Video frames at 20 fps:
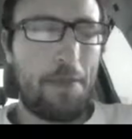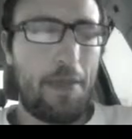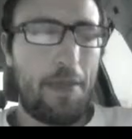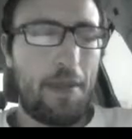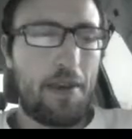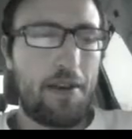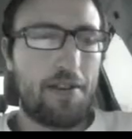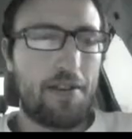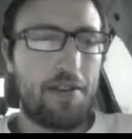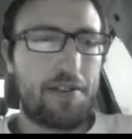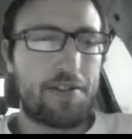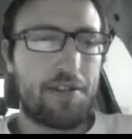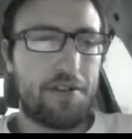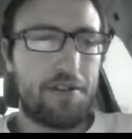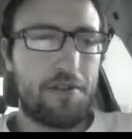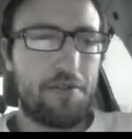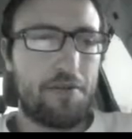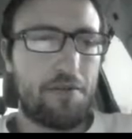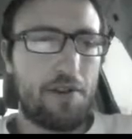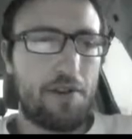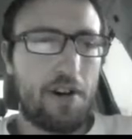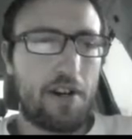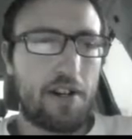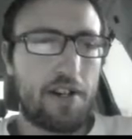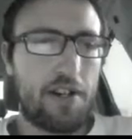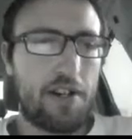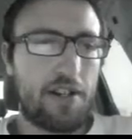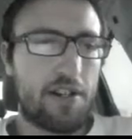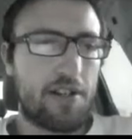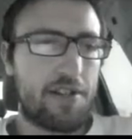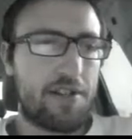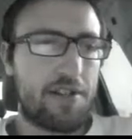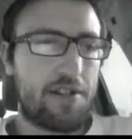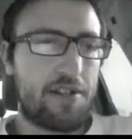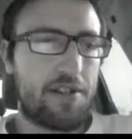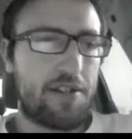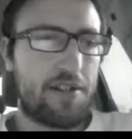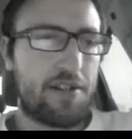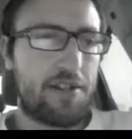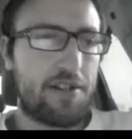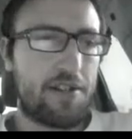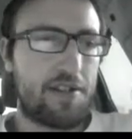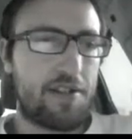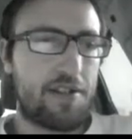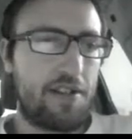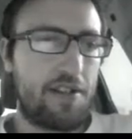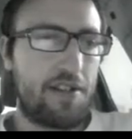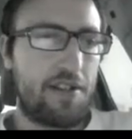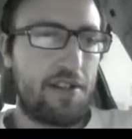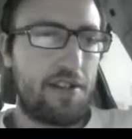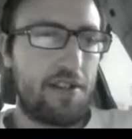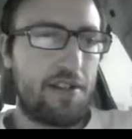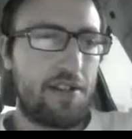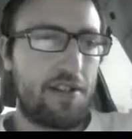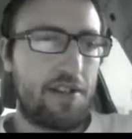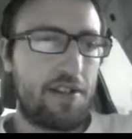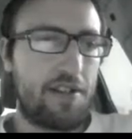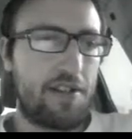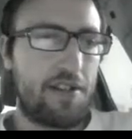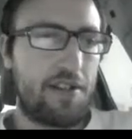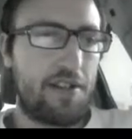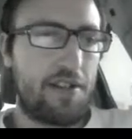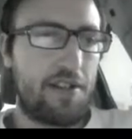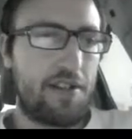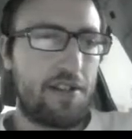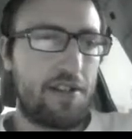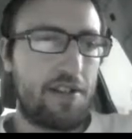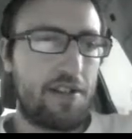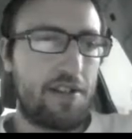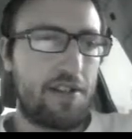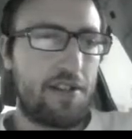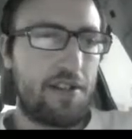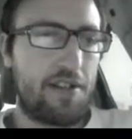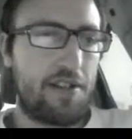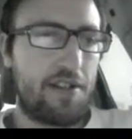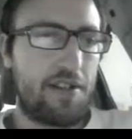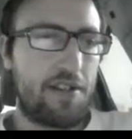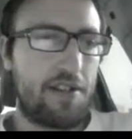So I kind of got stuck on this. It's got a very high